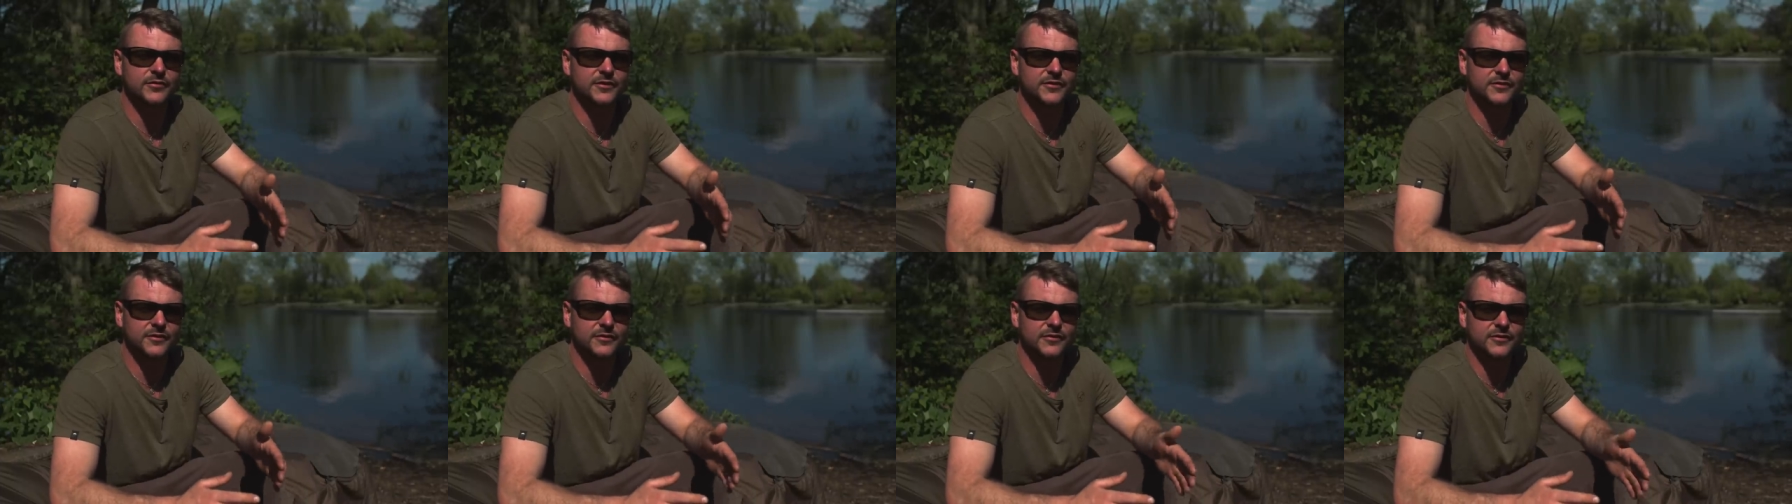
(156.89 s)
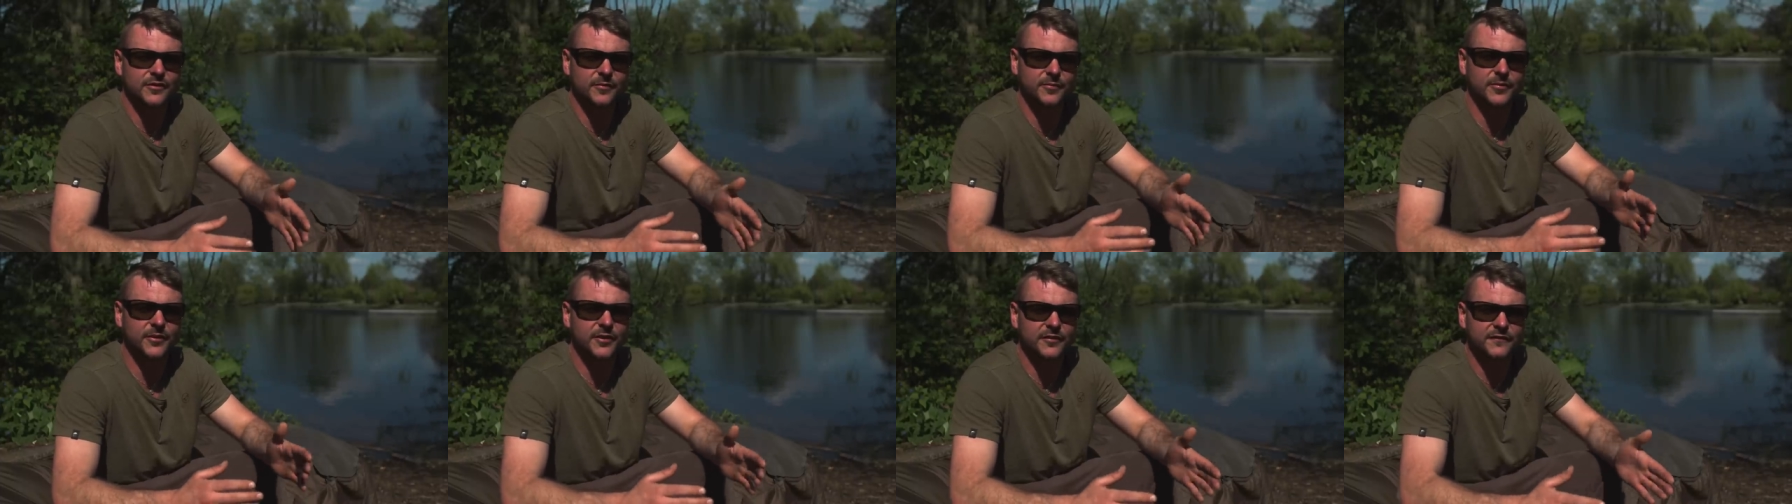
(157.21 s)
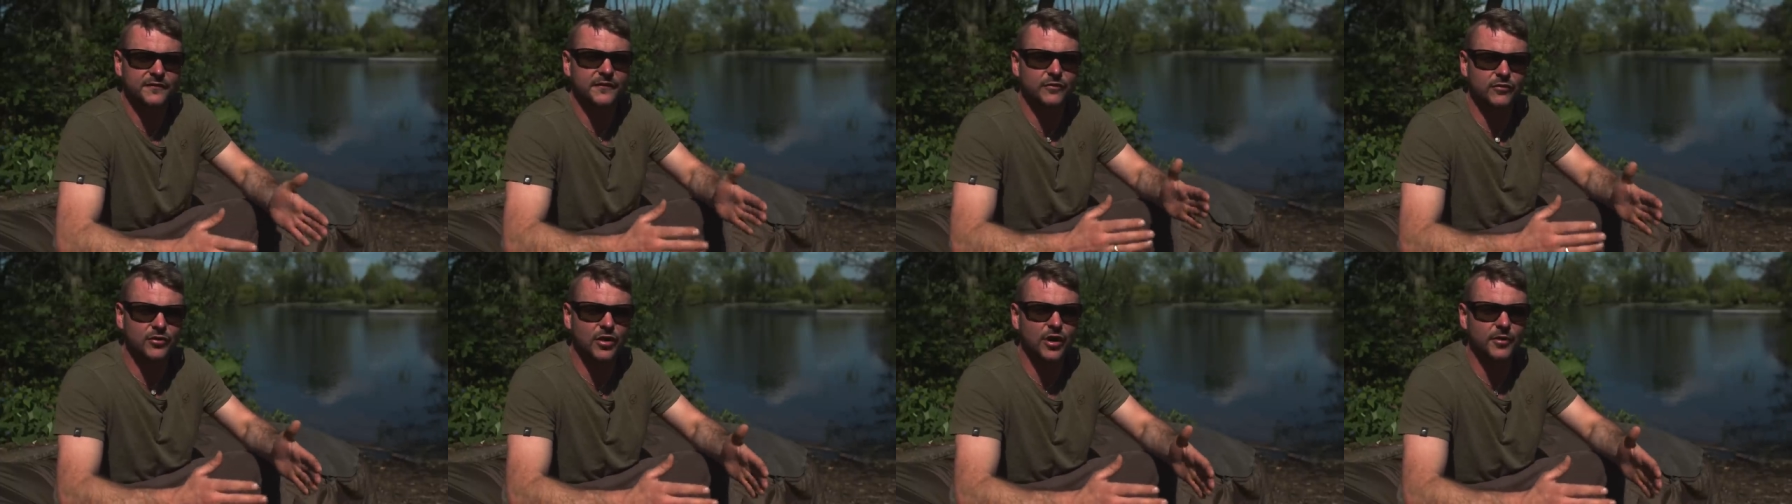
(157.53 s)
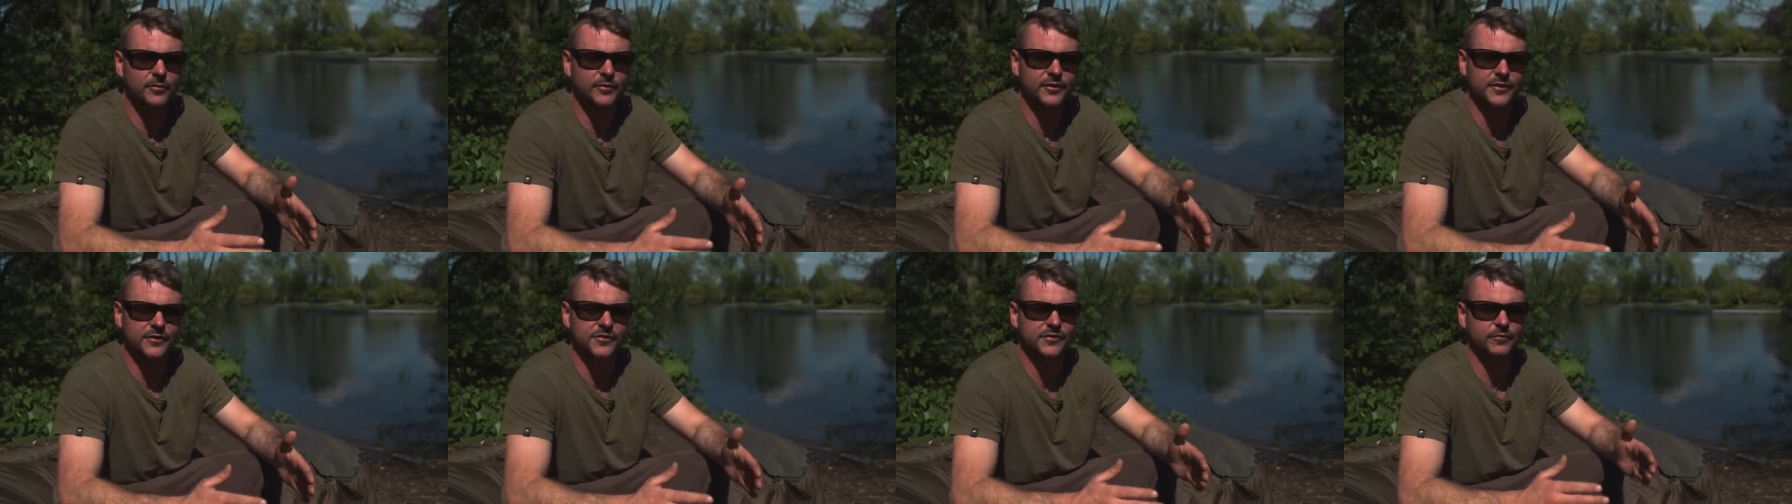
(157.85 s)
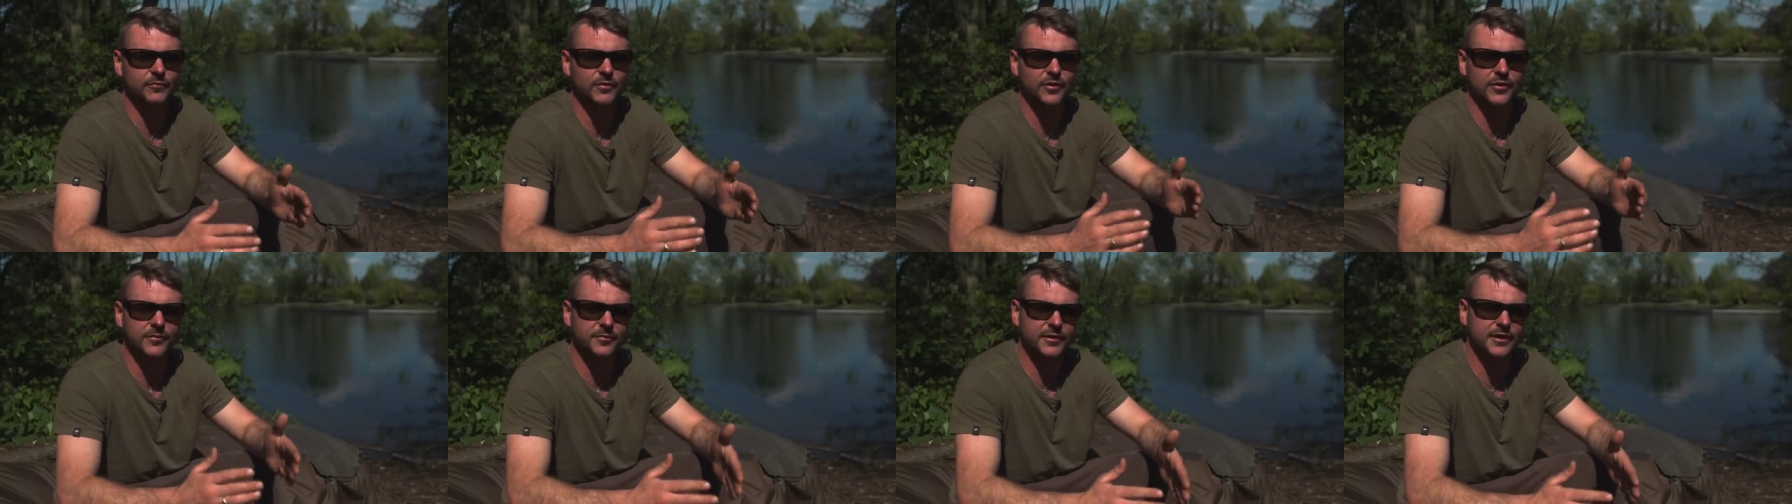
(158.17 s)
This is the Burghfield Common. That's the
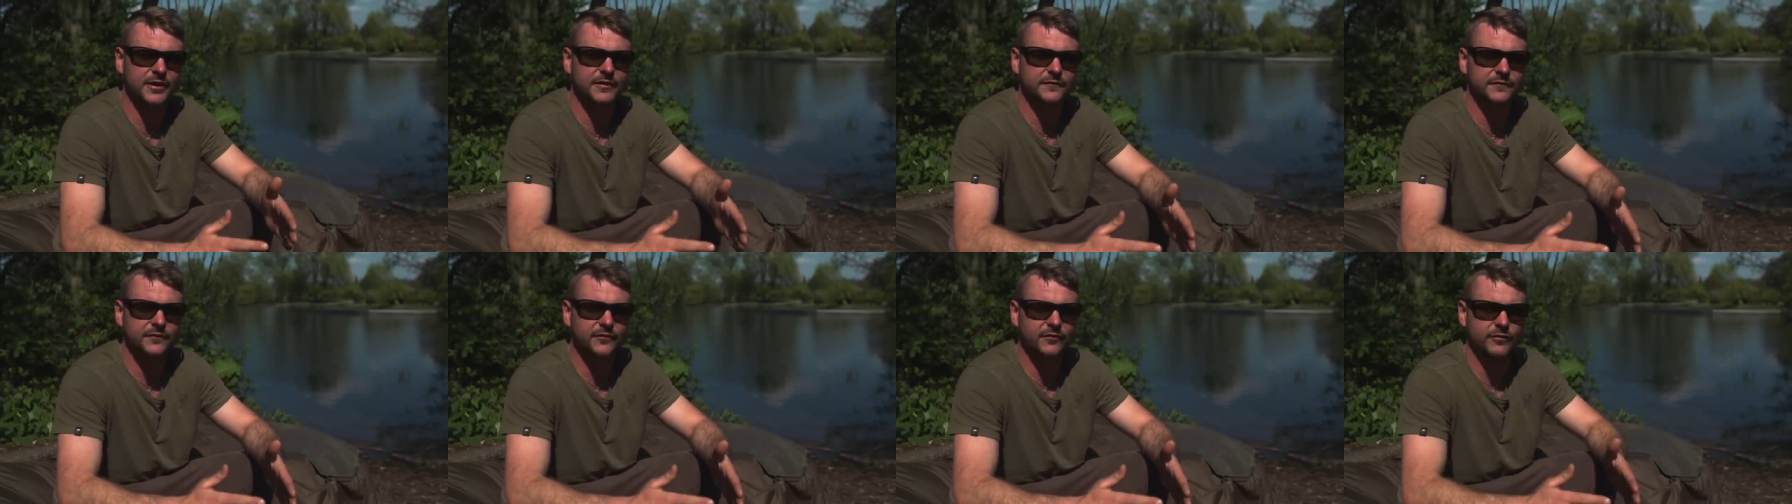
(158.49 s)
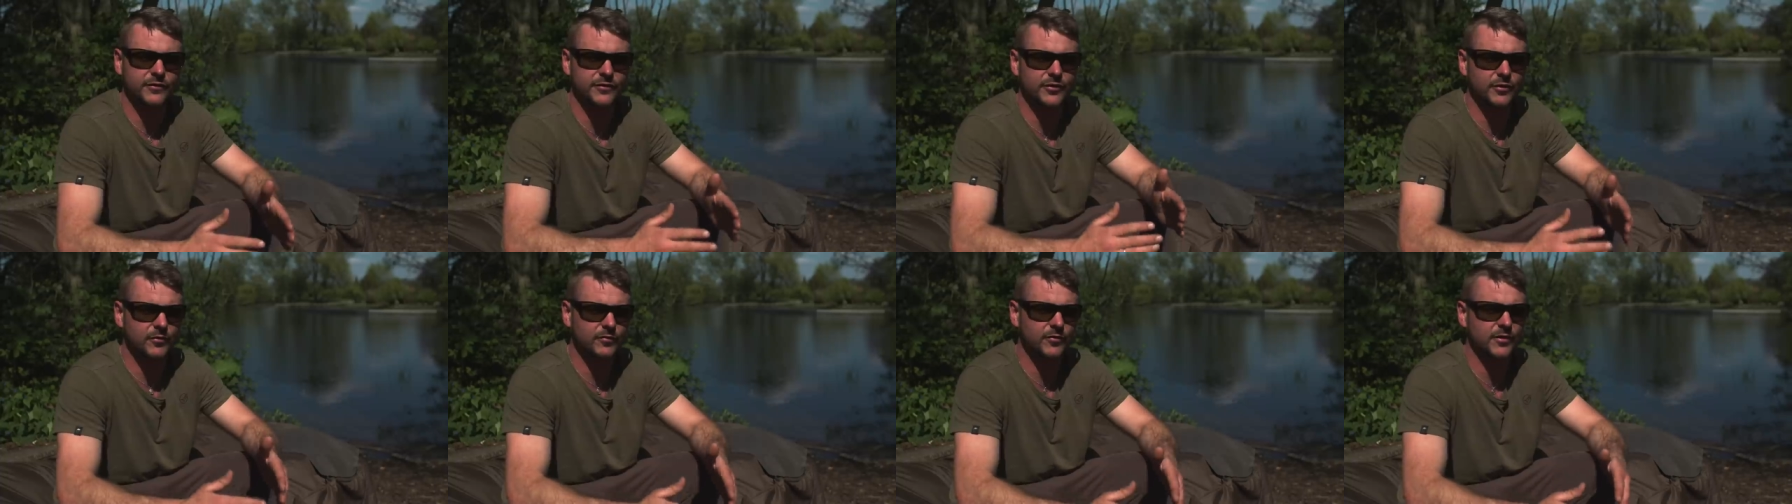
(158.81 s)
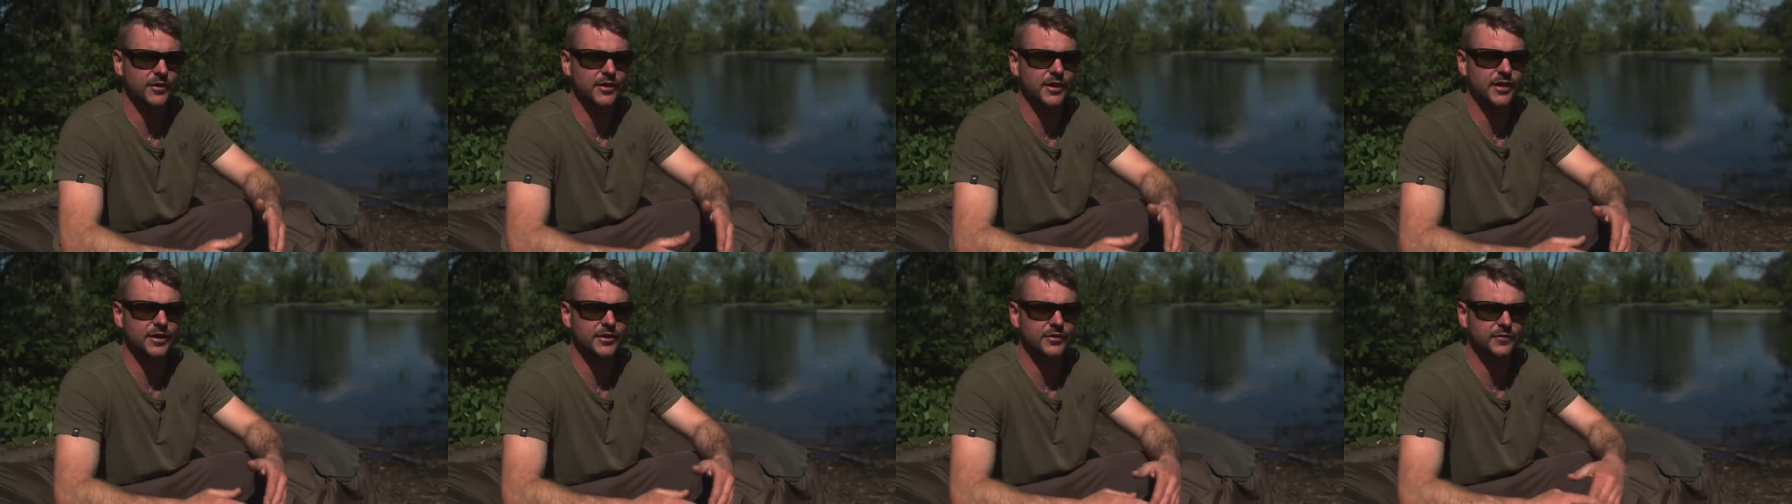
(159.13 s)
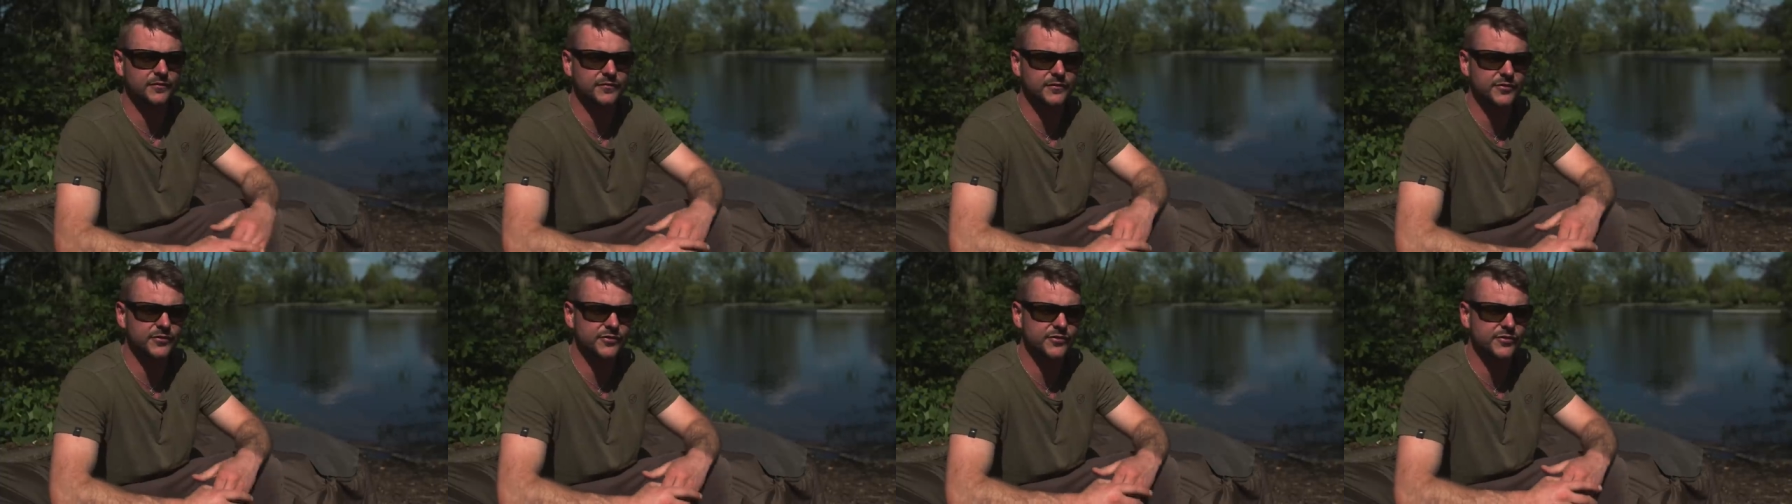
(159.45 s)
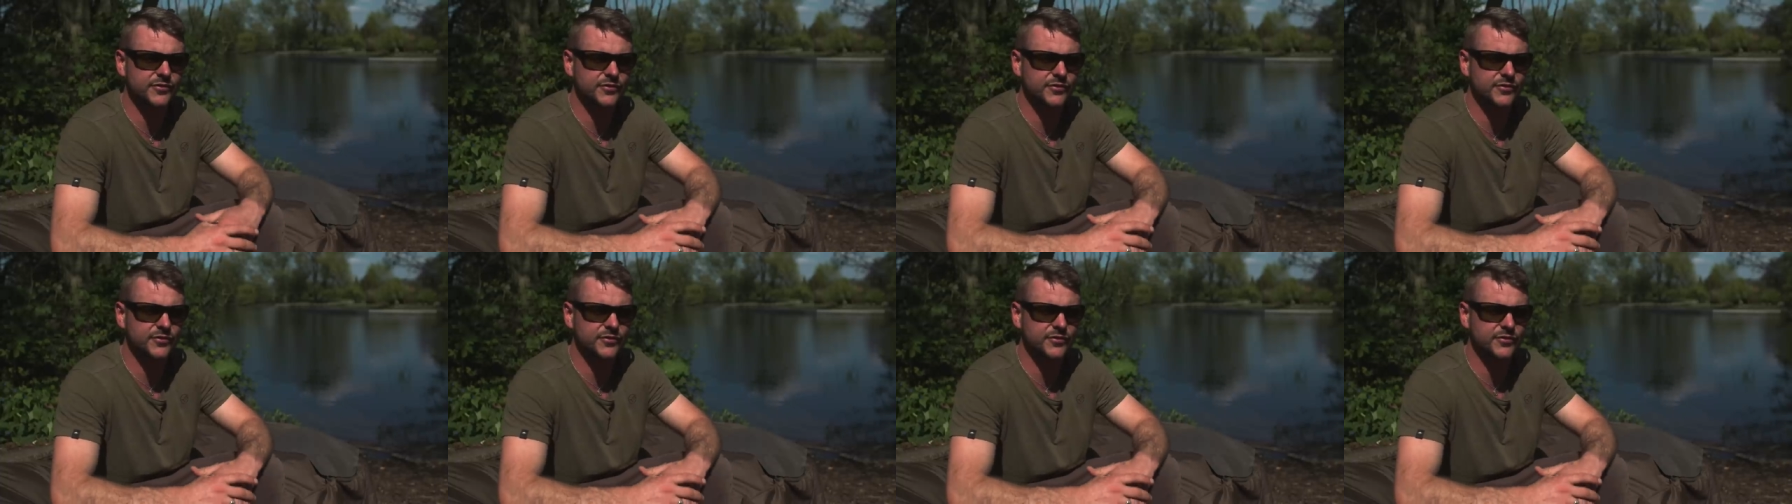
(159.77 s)
one I'm here for. I don't want any others.